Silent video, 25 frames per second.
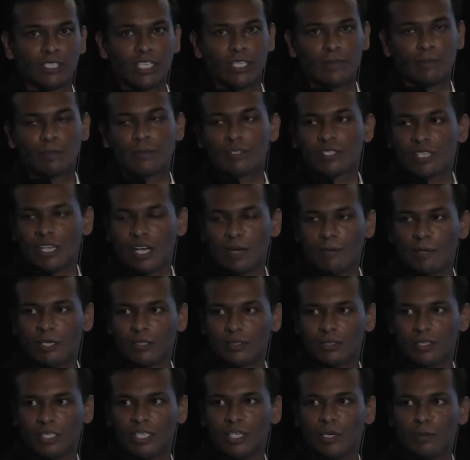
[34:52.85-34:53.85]
things
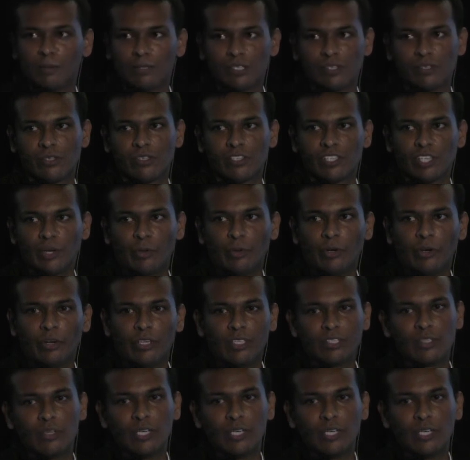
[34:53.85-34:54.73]
about the open source community.